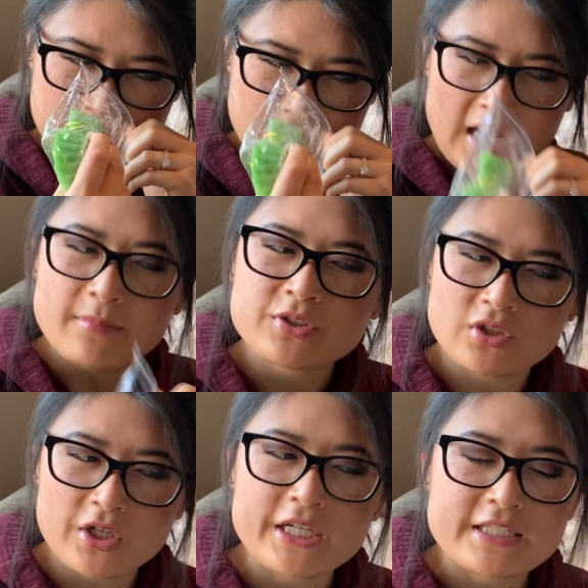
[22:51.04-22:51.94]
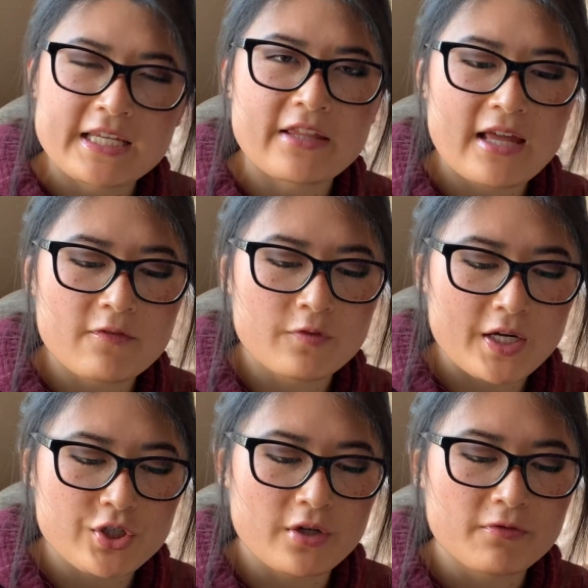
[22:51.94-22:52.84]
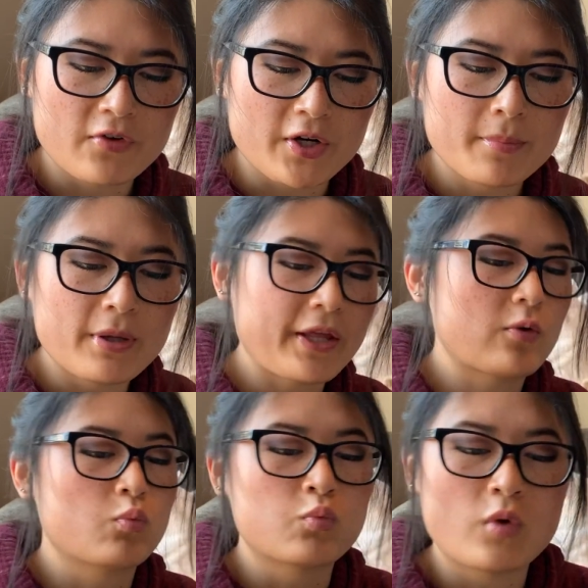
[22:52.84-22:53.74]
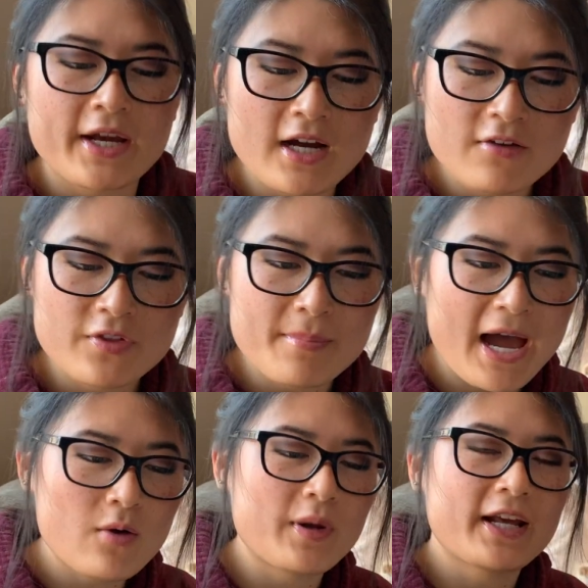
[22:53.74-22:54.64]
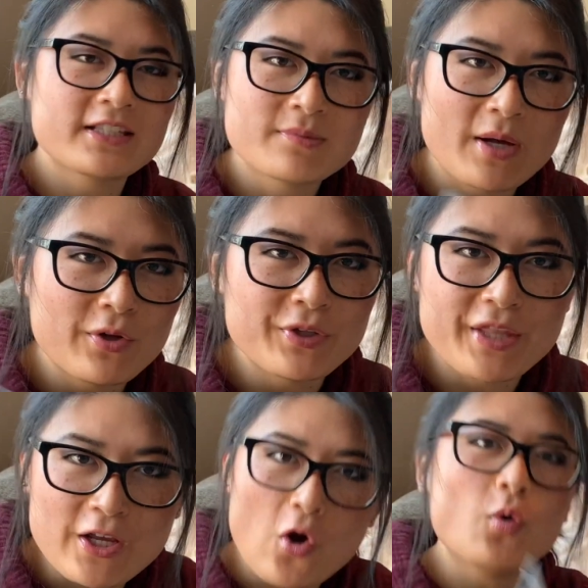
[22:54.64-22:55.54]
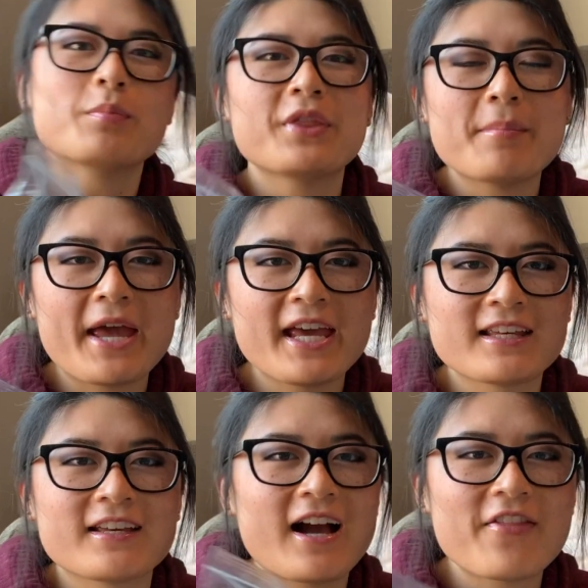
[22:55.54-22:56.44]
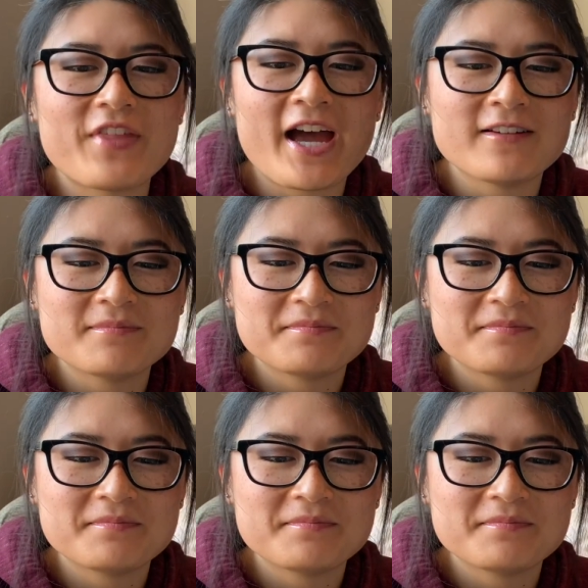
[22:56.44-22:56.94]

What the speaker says: I'm starting to get that Fraser fur, but like right off the bat when I smelled and like opened the bag and got that